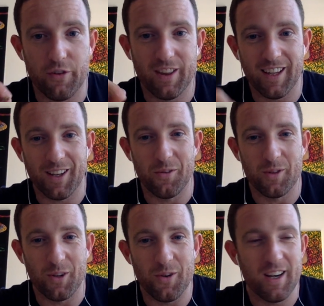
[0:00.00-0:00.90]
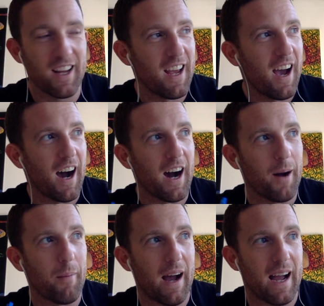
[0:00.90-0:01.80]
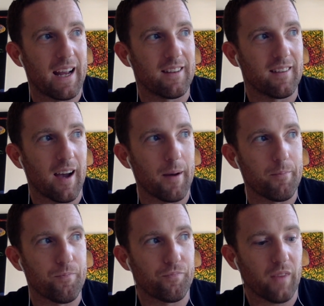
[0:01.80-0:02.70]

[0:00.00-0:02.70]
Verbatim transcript: everything that we're doing, um, and um,